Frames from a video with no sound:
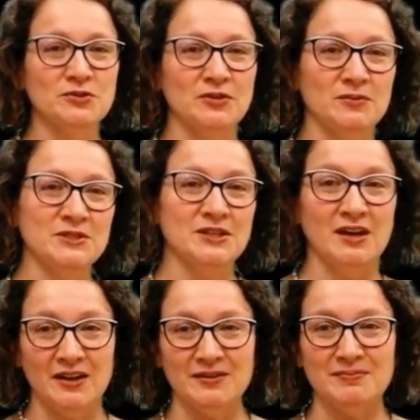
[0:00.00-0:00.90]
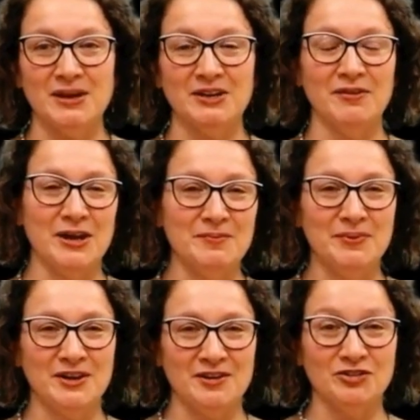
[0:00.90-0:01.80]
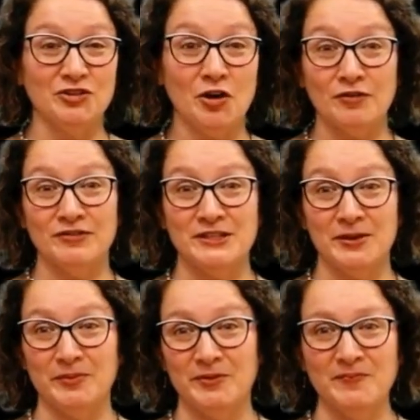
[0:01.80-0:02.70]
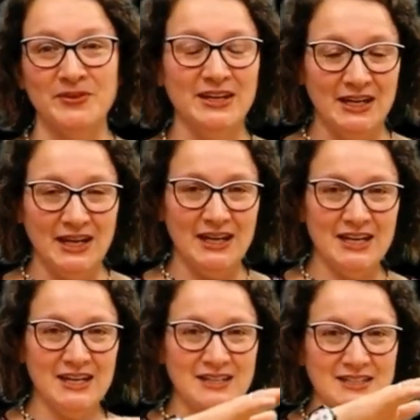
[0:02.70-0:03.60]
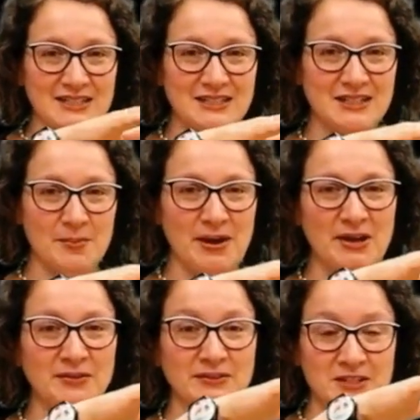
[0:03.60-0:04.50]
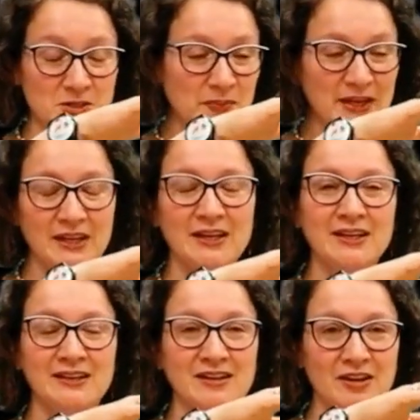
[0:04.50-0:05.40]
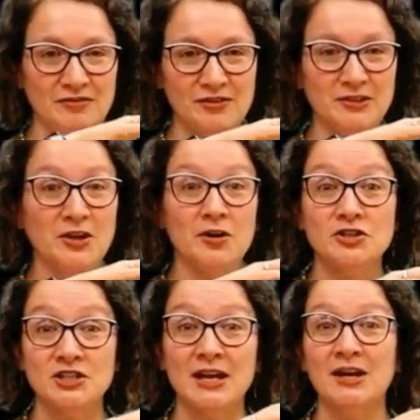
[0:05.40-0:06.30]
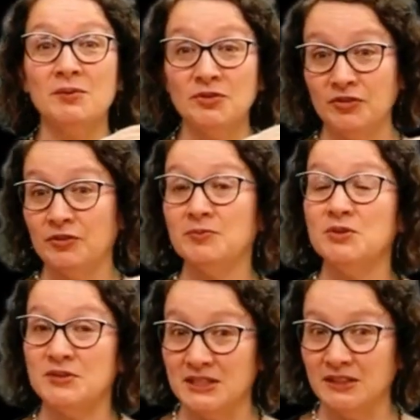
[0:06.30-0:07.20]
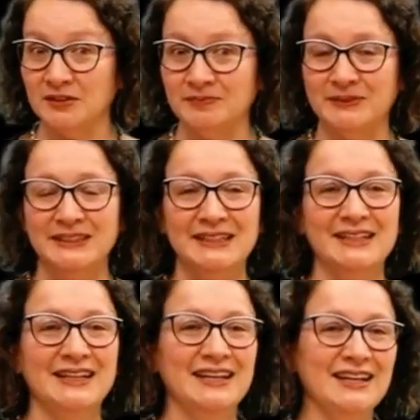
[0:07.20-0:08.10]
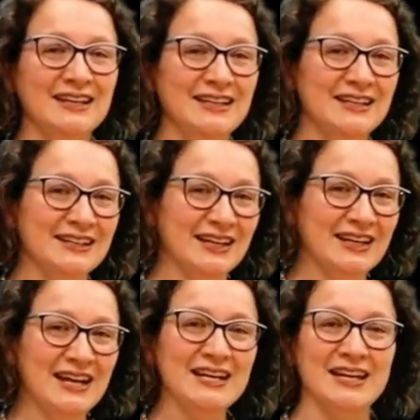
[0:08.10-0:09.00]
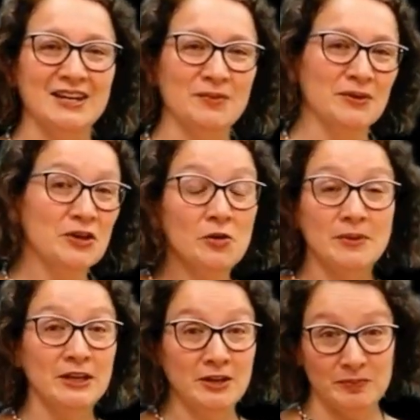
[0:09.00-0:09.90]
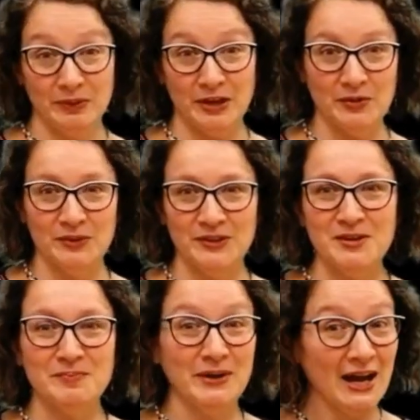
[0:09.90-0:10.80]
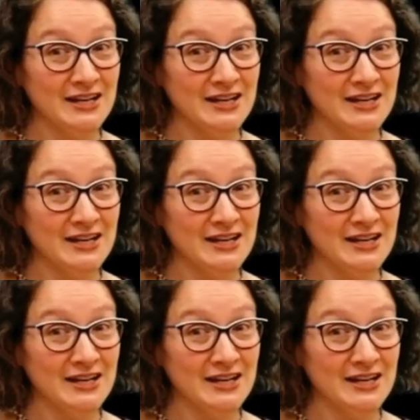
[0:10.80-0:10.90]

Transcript: that was on my grandparents' coffee table. It's about this big, not very large now. It's in a museum in Connecticut where nobody can play with it, but I